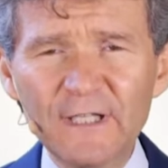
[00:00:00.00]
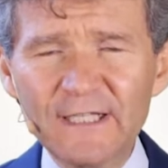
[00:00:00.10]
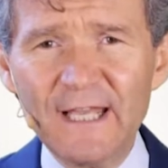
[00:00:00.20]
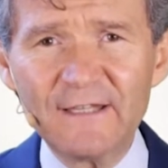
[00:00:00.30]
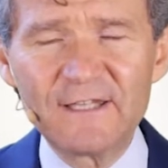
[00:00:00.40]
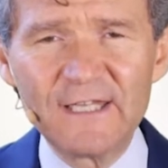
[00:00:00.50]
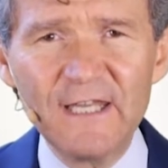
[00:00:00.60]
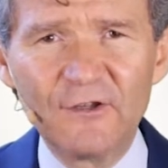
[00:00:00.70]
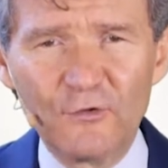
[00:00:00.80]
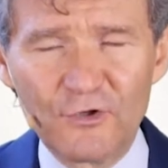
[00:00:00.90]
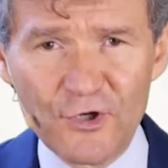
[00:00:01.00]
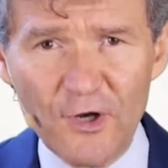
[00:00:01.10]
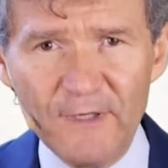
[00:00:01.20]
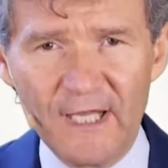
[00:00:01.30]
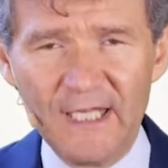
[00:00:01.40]
that that seed could
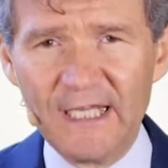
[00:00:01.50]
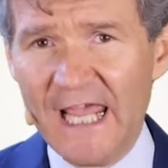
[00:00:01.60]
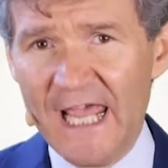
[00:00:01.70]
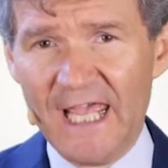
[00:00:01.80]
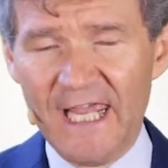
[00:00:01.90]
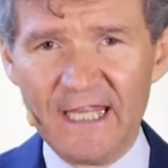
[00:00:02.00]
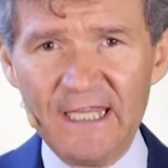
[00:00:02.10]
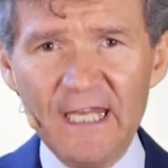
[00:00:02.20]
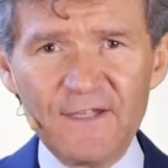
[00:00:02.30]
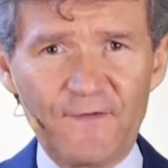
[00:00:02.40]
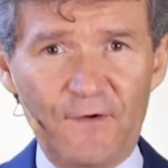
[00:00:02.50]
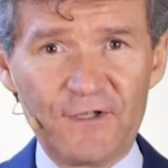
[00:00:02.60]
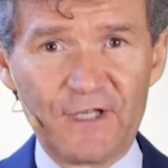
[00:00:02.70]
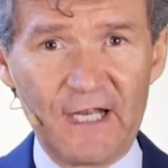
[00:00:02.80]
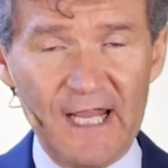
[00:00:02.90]
germinate, it needs
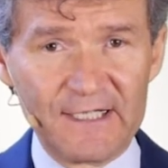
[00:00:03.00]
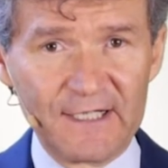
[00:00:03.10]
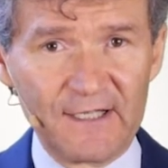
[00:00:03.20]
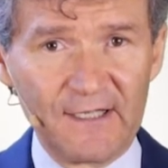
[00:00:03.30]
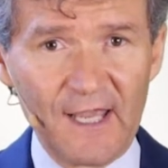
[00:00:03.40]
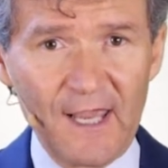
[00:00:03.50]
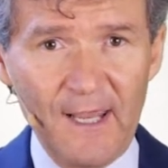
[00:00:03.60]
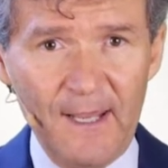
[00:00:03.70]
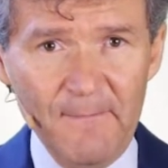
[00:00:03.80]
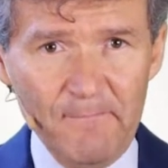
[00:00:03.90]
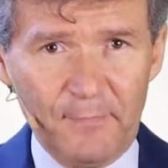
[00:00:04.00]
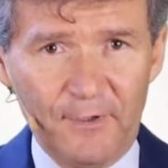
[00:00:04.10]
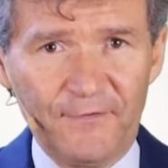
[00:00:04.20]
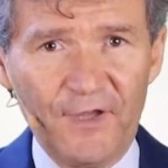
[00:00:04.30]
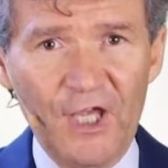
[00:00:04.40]
first an electrical
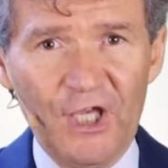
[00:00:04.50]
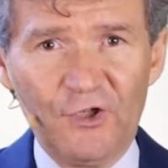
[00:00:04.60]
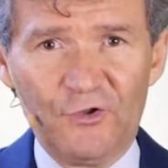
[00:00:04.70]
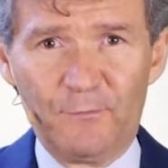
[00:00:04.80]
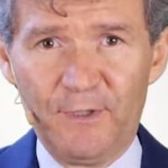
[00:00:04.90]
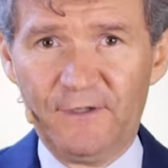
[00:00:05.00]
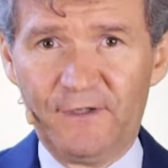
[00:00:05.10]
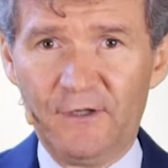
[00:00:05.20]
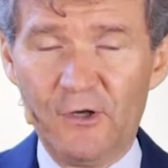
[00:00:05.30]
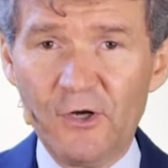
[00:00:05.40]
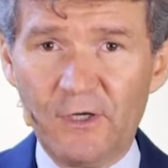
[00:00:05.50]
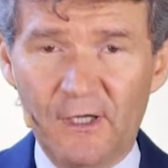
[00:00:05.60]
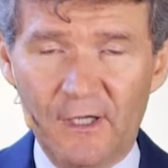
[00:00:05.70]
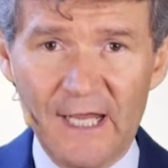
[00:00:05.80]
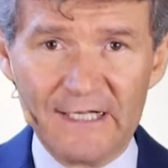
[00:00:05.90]
input to build an
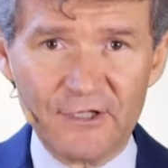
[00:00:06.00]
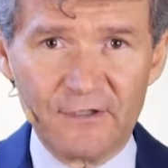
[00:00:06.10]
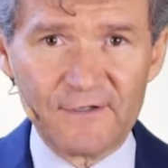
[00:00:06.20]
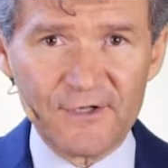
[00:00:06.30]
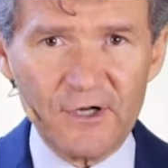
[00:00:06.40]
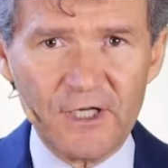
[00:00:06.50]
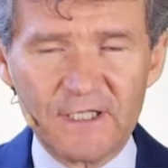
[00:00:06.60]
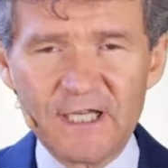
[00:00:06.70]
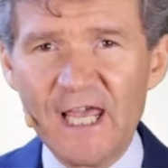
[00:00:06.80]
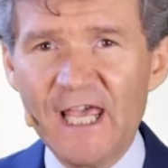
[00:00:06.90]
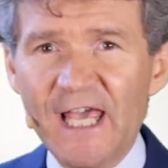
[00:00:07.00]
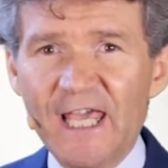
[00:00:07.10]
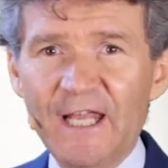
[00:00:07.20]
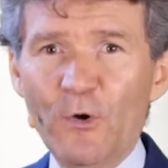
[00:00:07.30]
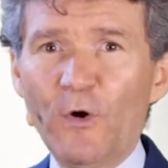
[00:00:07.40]
electrical circuit
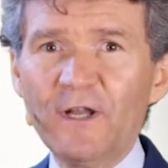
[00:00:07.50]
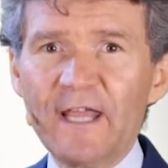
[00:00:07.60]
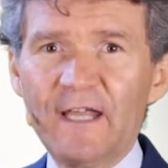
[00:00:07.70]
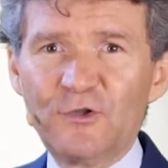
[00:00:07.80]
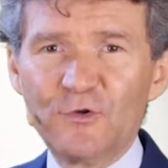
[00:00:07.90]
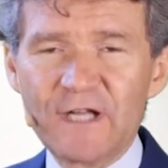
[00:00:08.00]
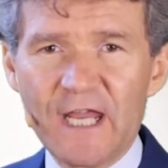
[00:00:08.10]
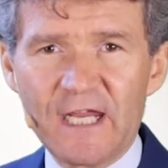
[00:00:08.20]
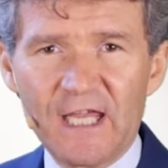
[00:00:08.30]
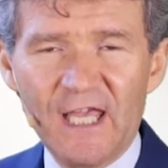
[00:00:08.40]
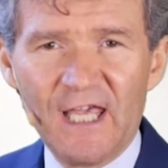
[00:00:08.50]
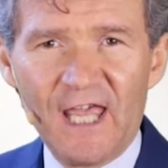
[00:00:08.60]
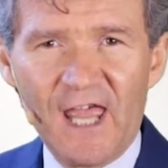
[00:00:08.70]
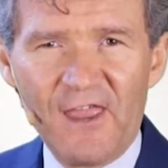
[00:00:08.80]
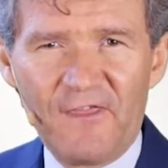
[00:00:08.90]
in order then to take
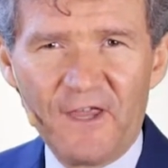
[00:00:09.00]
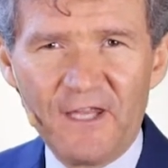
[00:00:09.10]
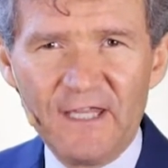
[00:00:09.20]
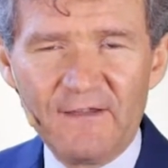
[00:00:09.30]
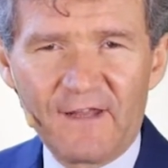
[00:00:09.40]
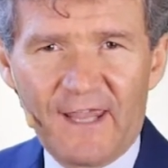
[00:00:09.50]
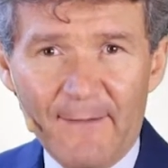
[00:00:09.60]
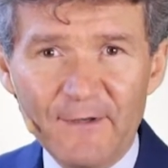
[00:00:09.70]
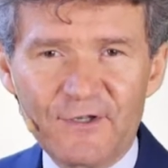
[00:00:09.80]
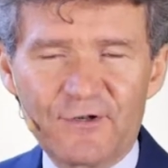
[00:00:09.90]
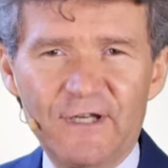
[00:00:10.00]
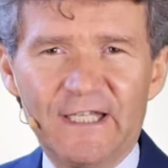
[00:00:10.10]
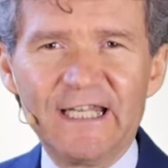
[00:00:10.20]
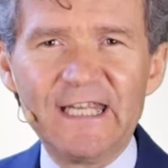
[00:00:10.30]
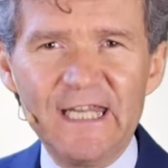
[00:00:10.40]
the chemistry,
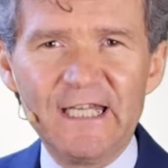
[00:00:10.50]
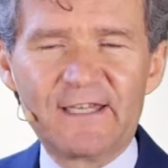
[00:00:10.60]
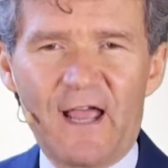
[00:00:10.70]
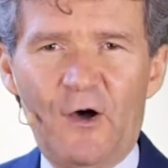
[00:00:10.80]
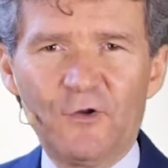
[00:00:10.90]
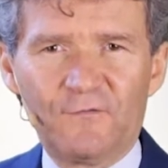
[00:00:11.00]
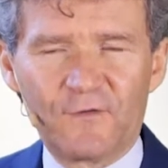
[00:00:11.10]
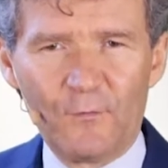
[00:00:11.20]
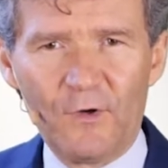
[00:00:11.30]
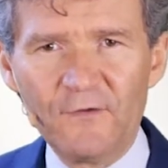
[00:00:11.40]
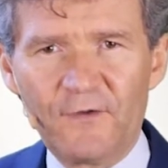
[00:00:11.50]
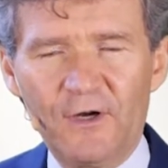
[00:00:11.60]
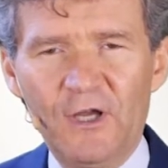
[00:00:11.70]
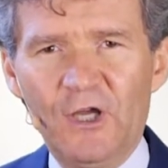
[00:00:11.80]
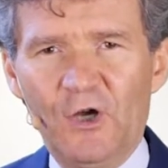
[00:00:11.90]
the needs out of the water
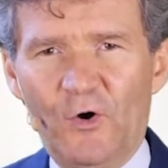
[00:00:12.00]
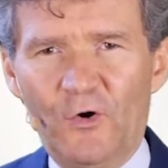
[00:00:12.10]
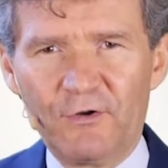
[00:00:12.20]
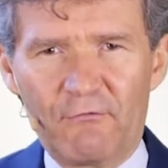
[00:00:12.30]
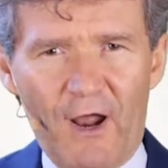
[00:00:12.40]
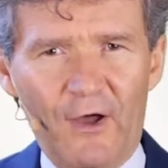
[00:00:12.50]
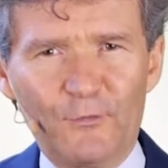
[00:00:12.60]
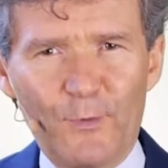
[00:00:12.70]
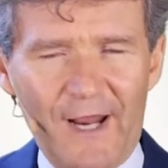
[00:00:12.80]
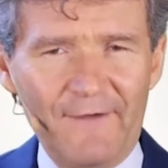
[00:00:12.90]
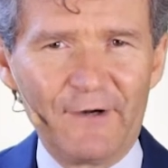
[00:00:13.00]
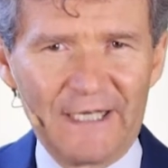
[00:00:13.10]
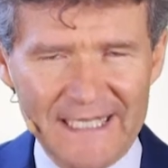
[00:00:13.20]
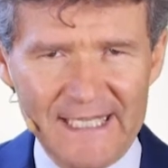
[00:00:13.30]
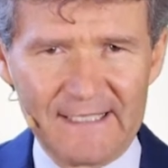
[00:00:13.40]
or the ground, wherever it
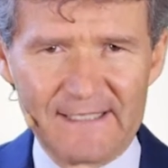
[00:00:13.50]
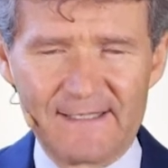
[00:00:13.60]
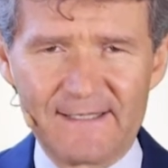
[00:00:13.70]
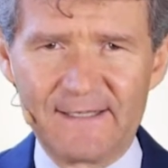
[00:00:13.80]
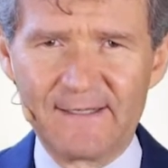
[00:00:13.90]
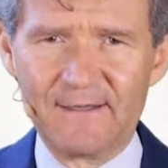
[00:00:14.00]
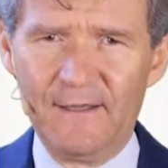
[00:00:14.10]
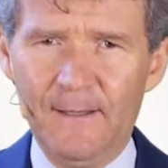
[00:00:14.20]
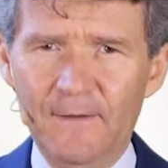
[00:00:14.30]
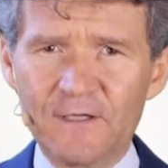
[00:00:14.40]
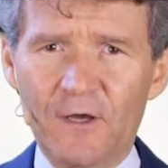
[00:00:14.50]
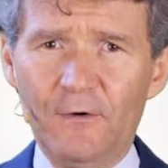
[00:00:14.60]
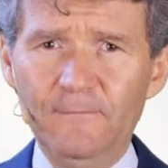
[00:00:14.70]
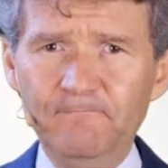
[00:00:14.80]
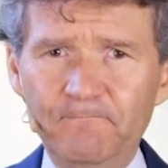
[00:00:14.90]
is. So